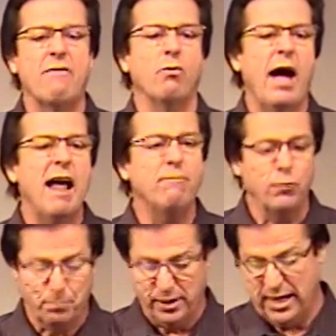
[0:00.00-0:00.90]
have
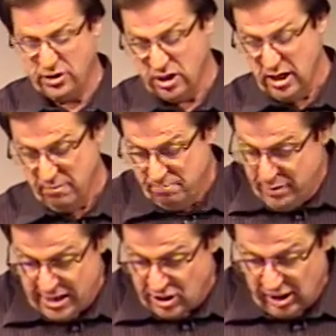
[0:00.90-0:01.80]
rightful place.
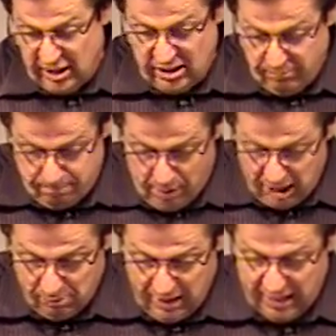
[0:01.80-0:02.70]
Basically,
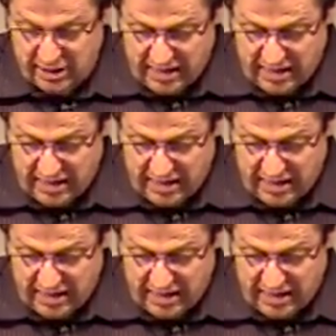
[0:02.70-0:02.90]
bottom line is,